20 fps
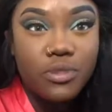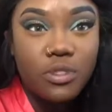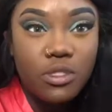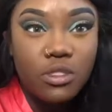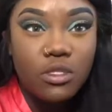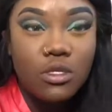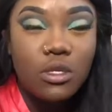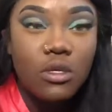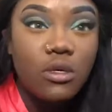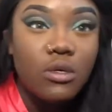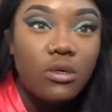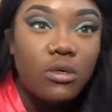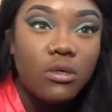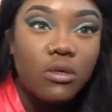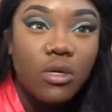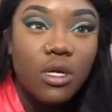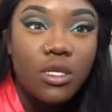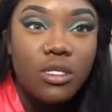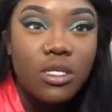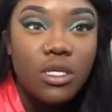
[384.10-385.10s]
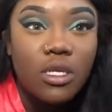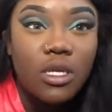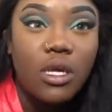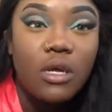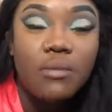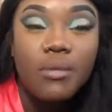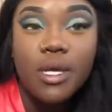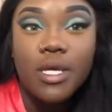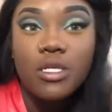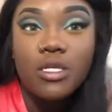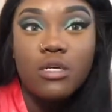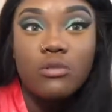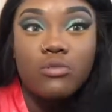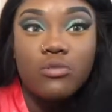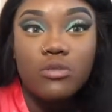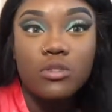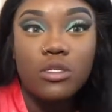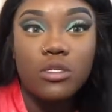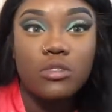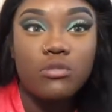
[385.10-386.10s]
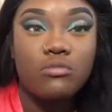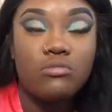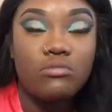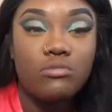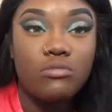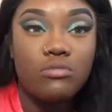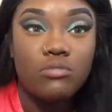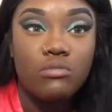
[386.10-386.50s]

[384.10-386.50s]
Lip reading: So I think I might double them.